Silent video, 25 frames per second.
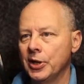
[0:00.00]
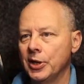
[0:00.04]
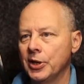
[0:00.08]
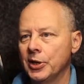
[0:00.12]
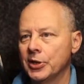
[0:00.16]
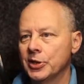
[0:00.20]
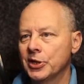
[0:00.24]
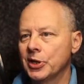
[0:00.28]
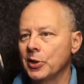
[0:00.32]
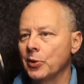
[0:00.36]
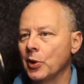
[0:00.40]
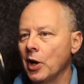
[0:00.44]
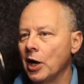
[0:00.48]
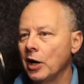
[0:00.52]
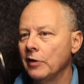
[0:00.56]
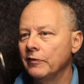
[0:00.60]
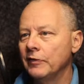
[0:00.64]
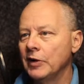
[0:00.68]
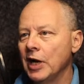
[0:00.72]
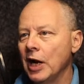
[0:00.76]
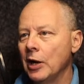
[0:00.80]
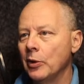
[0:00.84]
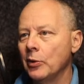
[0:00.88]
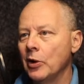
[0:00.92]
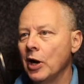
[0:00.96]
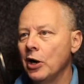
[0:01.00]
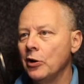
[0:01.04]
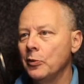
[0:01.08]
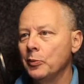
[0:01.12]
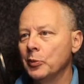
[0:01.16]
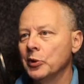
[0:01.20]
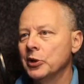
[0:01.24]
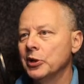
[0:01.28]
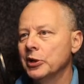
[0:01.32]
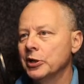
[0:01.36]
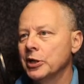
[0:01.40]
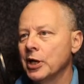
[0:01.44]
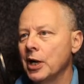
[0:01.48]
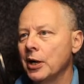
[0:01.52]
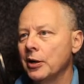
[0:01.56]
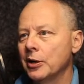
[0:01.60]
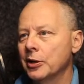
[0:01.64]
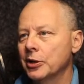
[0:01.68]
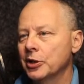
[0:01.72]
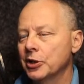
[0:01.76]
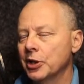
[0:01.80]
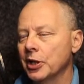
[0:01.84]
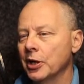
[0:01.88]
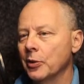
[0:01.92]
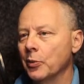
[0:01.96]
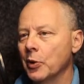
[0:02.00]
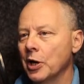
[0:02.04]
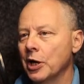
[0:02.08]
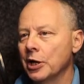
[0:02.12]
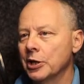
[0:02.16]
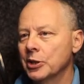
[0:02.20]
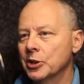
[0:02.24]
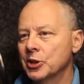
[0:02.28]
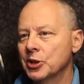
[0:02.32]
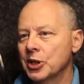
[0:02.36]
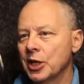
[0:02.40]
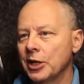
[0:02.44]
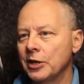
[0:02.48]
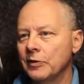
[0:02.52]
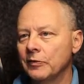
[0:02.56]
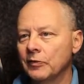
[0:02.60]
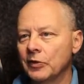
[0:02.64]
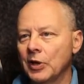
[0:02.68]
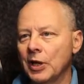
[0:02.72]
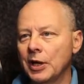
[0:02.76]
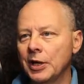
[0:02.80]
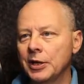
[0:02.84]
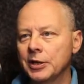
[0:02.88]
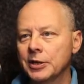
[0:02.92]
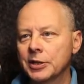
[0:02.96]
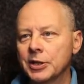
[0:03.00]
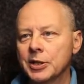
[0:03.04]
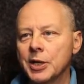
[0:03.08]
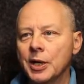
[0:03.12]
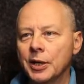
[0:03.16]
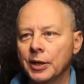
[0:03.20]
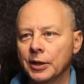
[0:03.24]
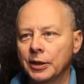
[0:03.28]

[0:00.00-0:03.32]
So I've now opened the directory where it saved that.